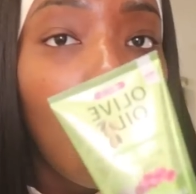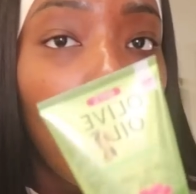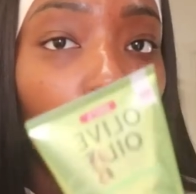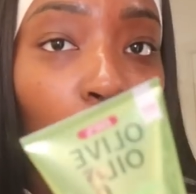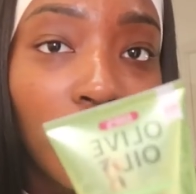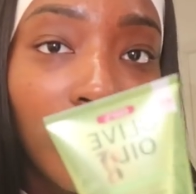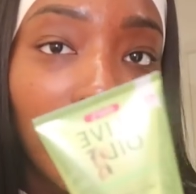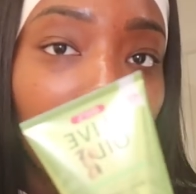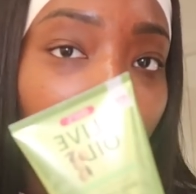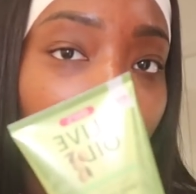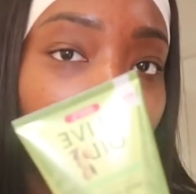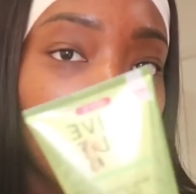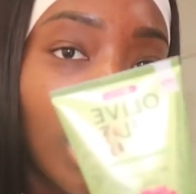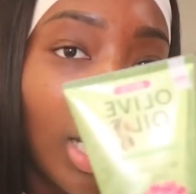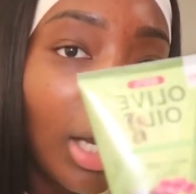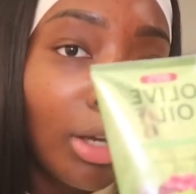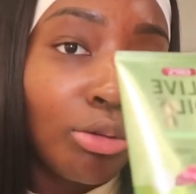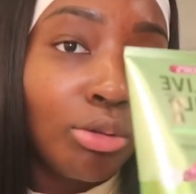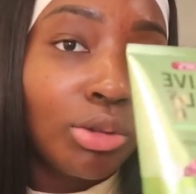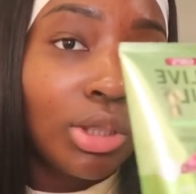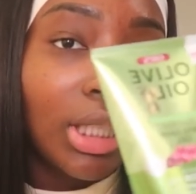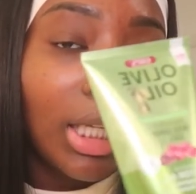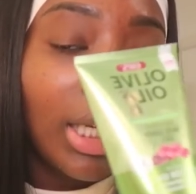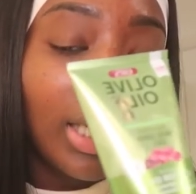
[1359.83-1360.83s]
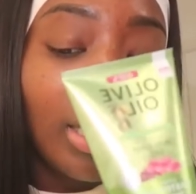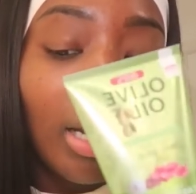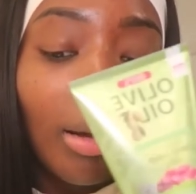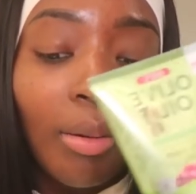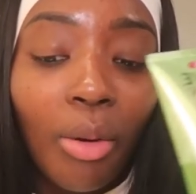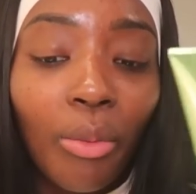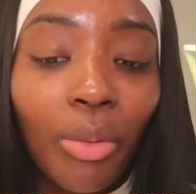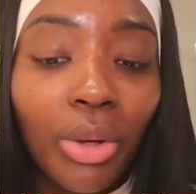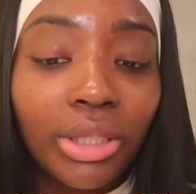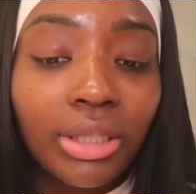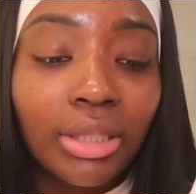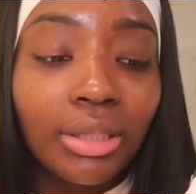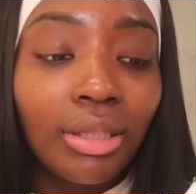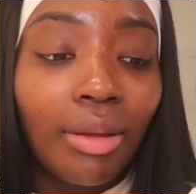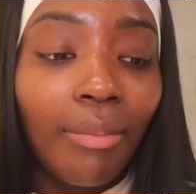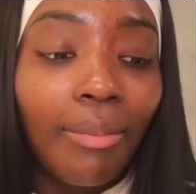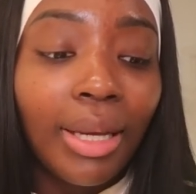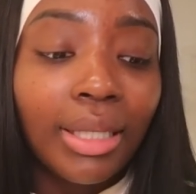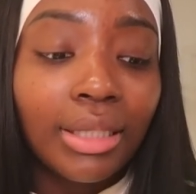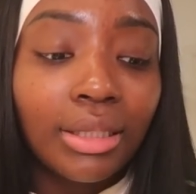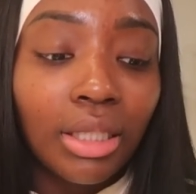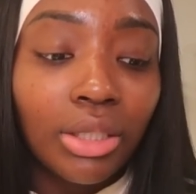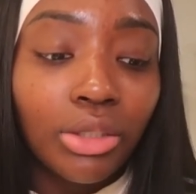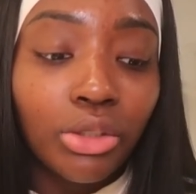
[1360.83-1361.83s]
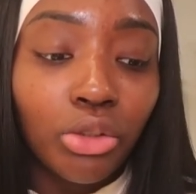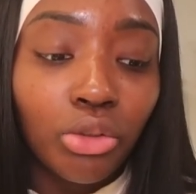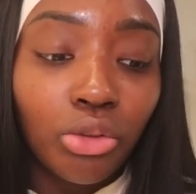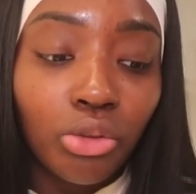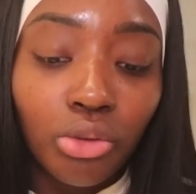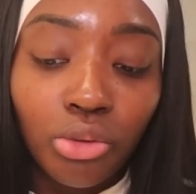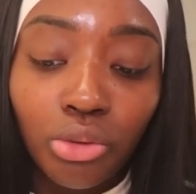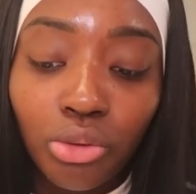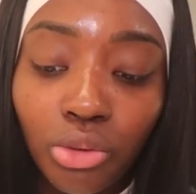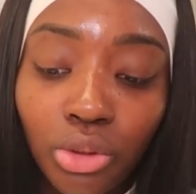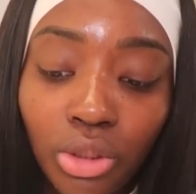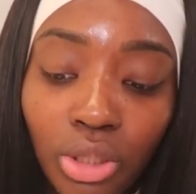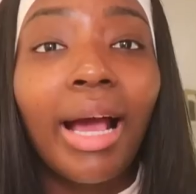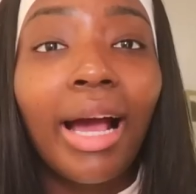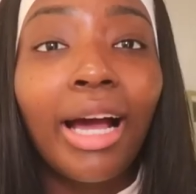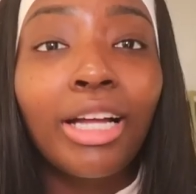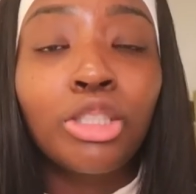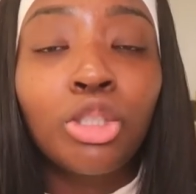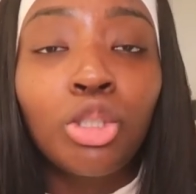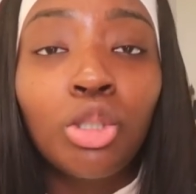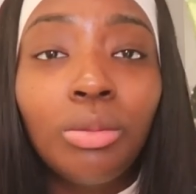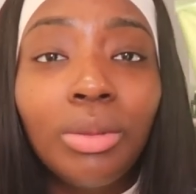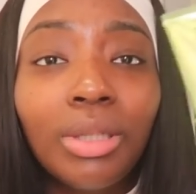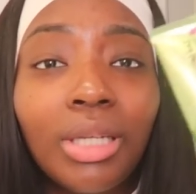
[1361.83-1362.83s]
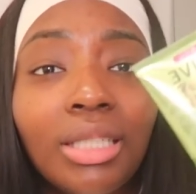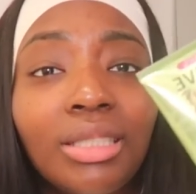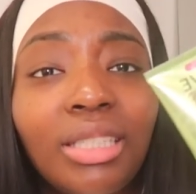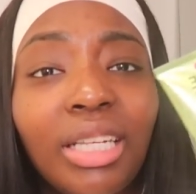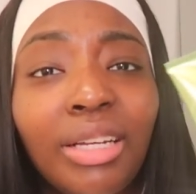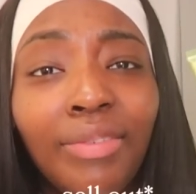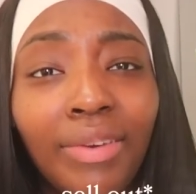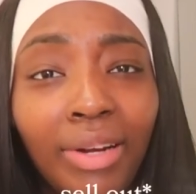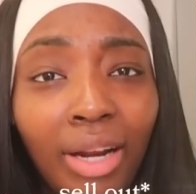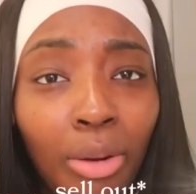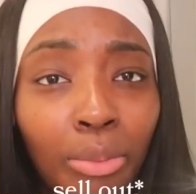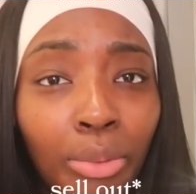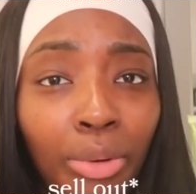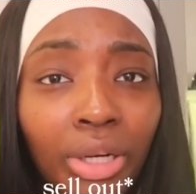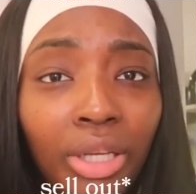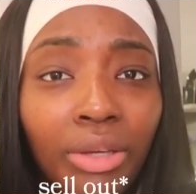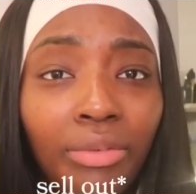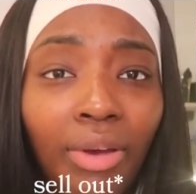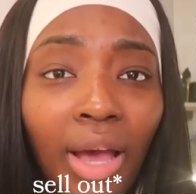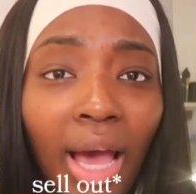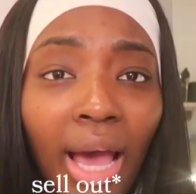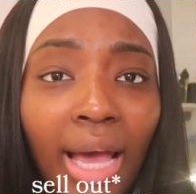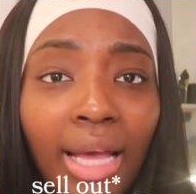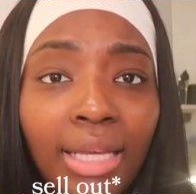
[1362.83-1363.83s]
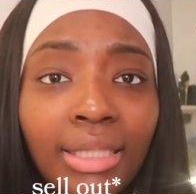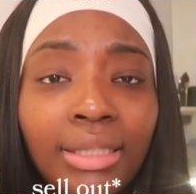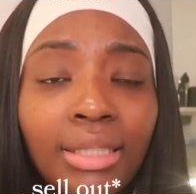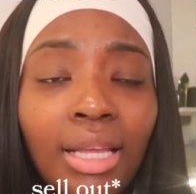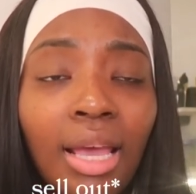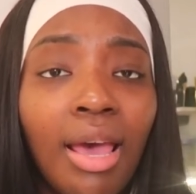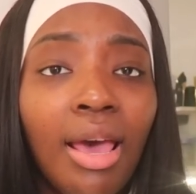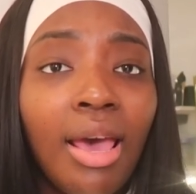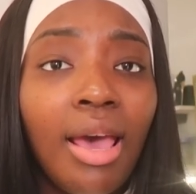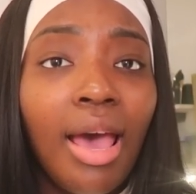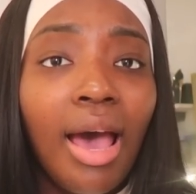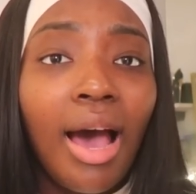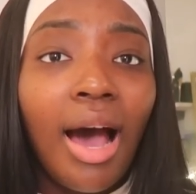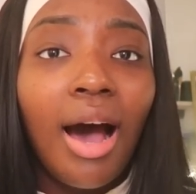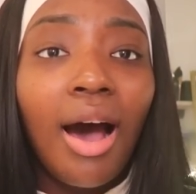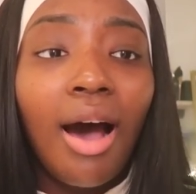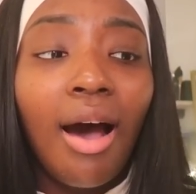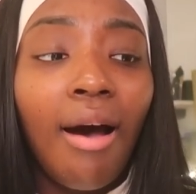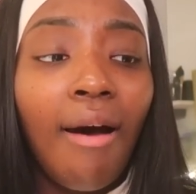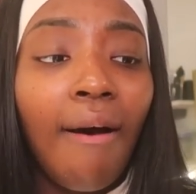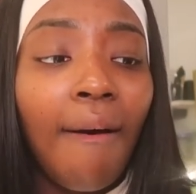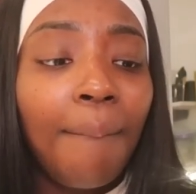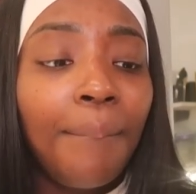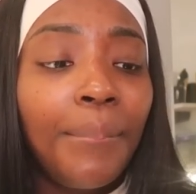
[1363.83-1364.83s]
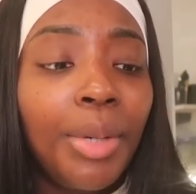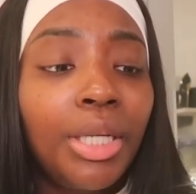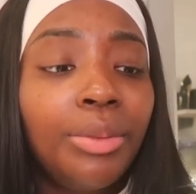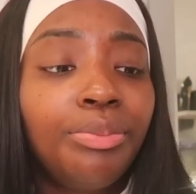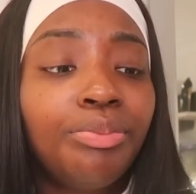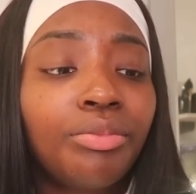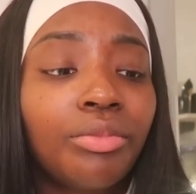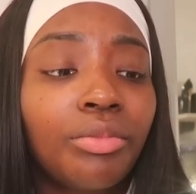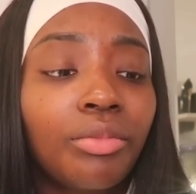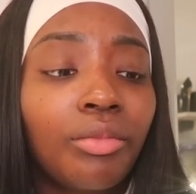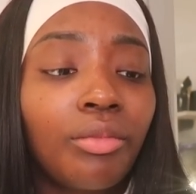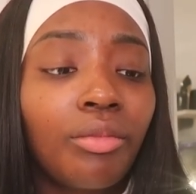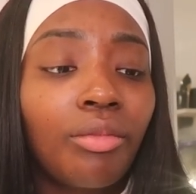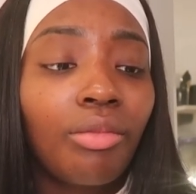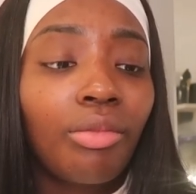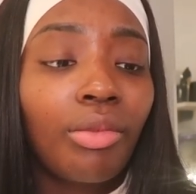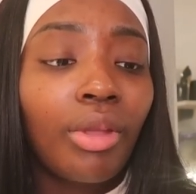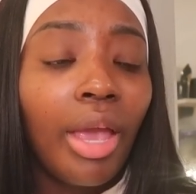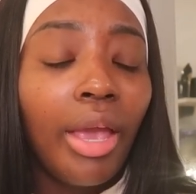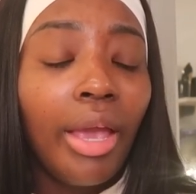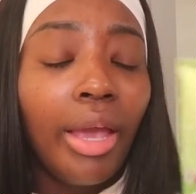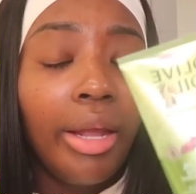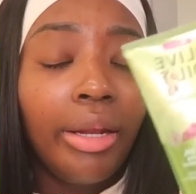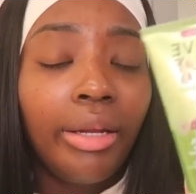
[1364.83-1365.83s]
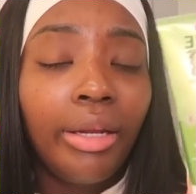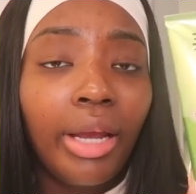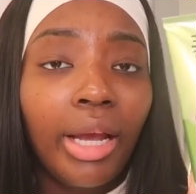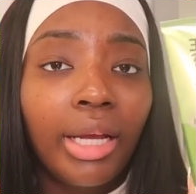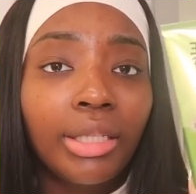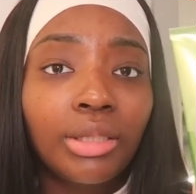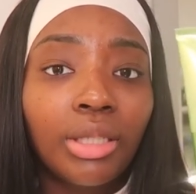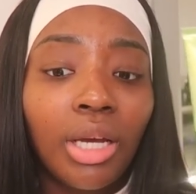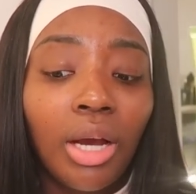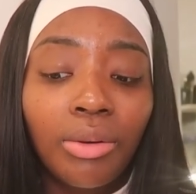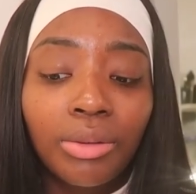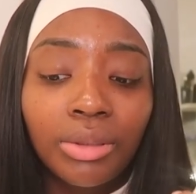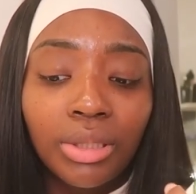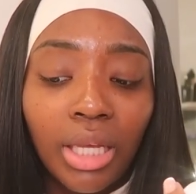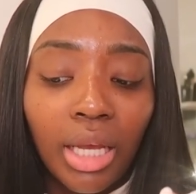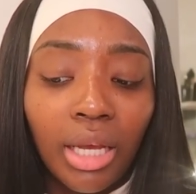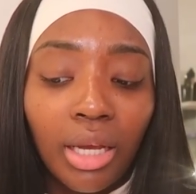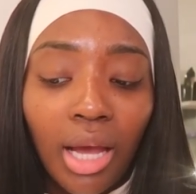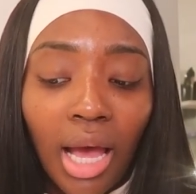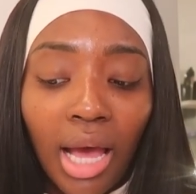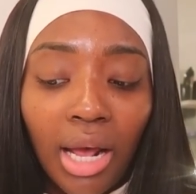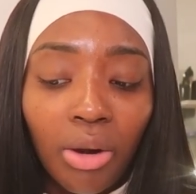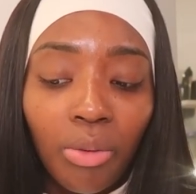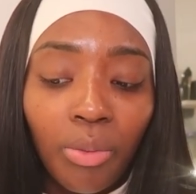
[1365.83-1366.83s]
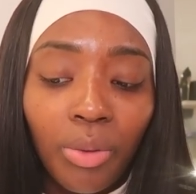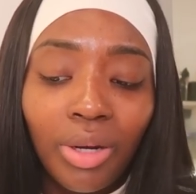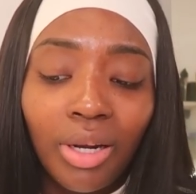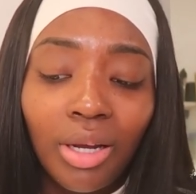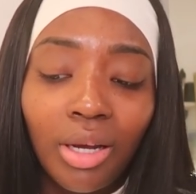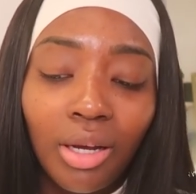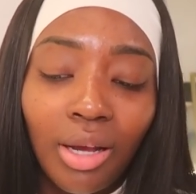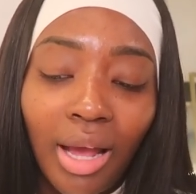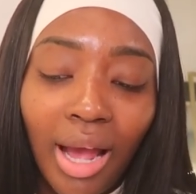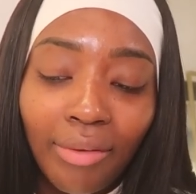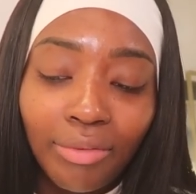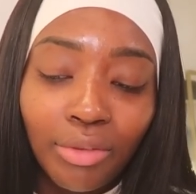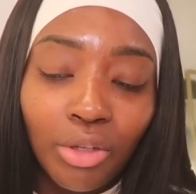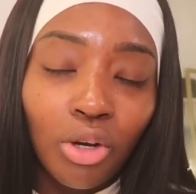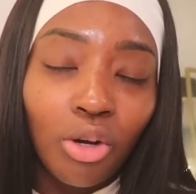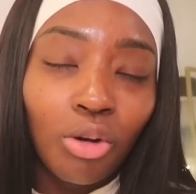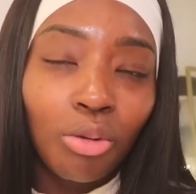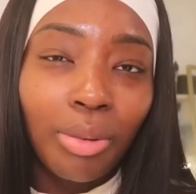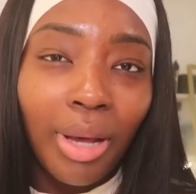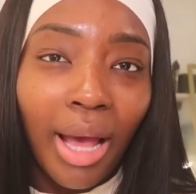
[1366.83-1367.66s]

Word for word: only thing that I use to lay down my wigs is the best thing to use. And I got two because they went out pretty fast. Um and yeah so i was like i don't want to have to go